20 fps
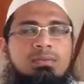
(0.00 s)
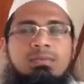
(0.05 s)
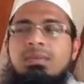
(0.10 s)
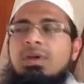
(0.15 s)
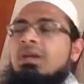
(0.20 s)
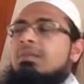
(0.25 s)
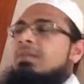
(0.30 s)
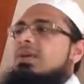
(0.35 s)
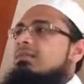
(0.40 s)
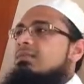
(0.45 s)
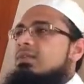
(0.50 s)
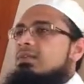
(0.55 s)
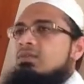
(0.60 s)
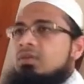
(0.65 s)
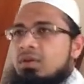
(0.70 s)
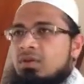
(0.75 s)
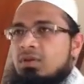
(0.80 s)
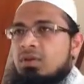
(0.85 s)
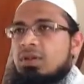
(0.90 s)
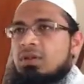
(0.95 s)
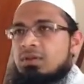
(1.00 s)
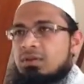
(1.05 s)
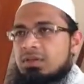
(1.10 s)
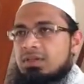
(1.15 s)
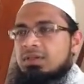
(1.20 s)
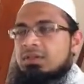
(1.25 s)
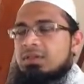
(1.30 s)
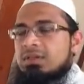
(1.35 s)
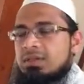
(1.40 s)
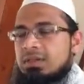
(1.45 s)
my mind first, so I thought
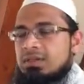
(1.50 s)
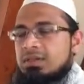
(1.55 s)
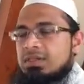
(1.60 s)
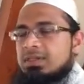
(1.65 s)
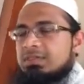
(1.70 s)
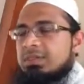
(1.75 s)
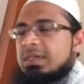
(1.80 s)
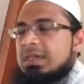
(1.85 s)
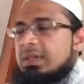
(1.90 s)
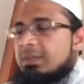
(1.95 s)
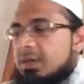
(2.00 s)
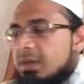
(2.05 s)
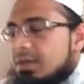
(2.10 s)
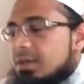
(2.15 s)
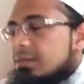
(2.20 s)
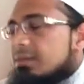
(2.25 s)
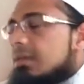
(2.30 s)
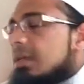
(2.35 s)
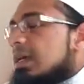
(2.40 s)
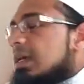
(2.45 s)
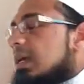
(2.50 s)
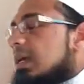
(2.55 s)
I'll just speak about them.